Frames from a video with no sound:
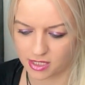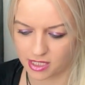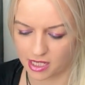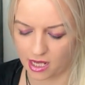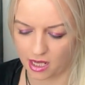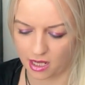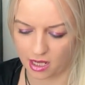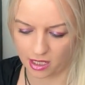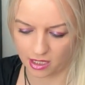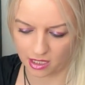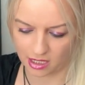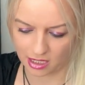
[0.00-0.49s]

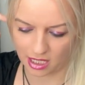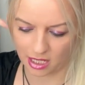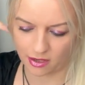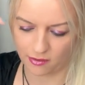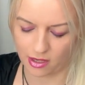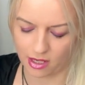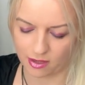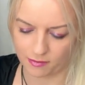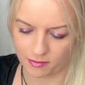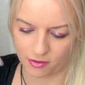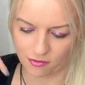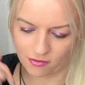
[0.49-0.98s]
I can hear
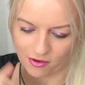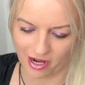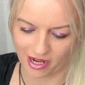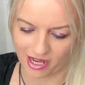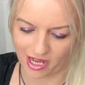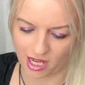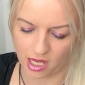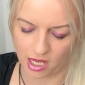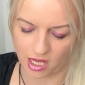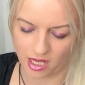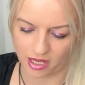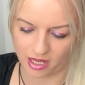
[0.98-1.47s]
it in my right
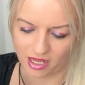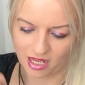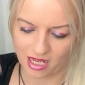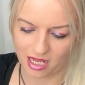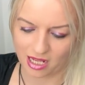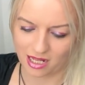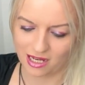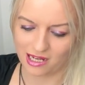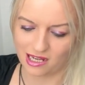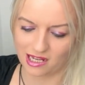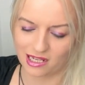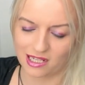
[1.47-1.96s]
ear,
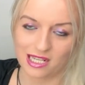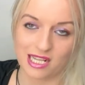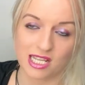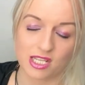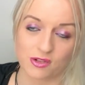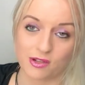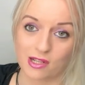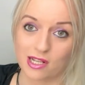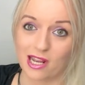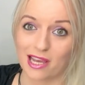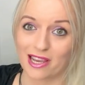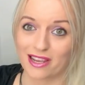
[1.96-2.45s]

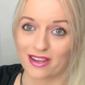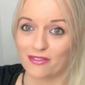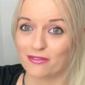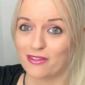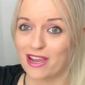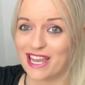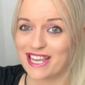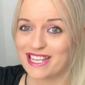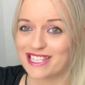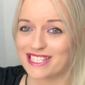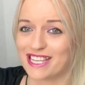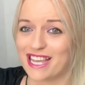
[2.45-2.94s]
literally like a
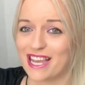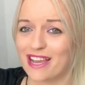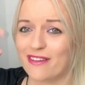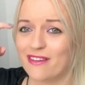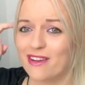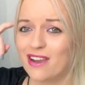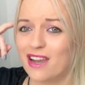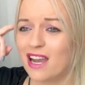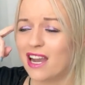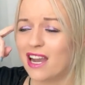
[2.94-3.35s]
radio.